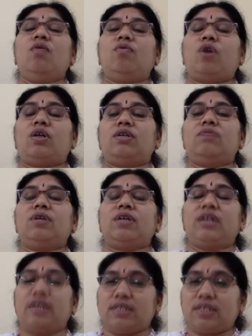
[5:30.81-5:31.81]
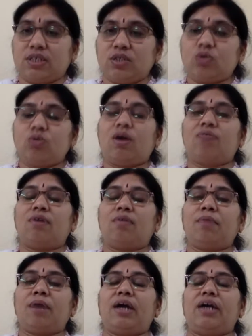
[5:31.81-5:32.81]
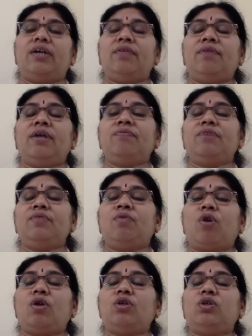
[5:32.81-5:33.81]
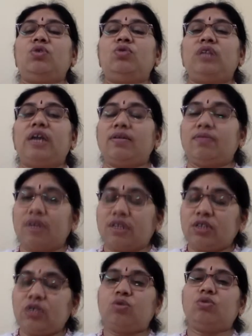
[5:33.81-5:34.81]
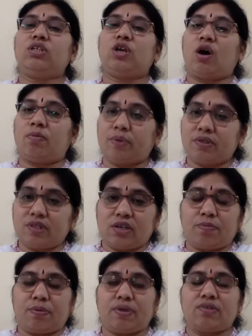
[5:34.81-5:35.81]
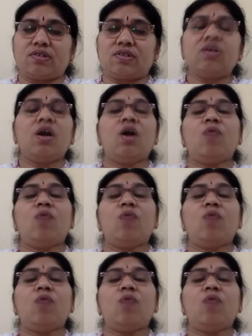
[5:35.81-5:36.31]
whatever gets into our mind when we want to deliver it to the opposite person,